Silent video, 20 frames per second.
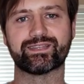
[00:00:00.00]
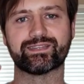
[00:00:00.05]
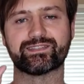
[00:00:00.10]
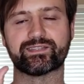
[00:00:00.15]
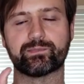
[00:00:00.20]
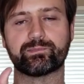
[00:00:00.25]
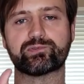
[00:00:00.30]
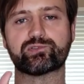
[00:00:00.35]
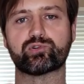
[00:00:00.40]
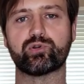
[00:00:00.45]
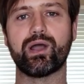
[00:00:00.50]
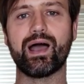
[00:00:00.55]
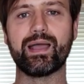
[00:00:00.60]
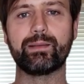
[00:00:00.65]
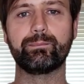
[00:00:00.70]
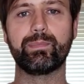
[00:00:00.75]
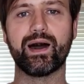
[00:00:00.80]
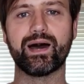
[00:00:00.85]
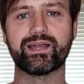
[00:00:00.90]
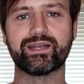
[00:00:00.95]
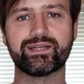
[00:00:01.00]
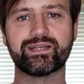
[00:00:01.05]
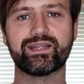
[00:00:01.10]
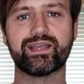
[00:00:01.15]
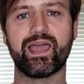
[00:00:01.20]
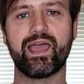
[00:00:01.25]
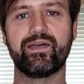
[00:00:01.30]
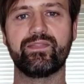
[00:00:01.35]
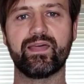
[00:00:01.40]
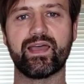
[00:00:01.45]
the subscribe
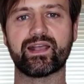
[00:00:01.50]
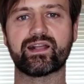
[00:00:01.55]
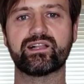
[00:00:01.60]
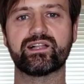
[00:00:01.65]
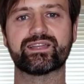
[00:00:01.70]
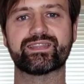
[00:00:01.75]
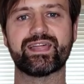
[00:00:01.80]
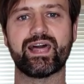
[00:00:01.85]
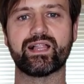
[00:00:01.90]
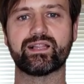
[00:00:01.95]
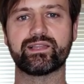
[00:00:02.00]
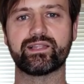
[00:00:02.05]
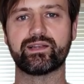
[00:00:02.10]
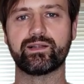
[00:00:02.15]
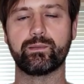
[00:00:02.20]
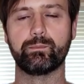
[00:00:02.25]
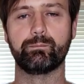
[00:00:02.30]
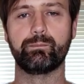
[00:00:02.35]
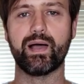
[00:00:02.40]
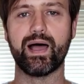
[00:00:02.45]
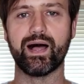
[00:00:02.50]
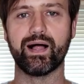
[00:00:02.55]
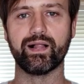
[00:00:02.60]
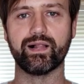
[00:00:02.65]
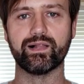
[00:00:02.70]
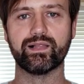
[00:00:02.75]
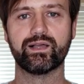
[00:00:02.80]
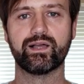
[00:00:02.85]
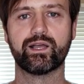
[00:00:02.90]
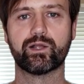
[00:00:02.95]
button and then click that little
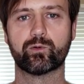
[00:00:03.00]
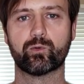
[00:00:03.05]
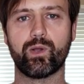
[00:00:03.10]
bell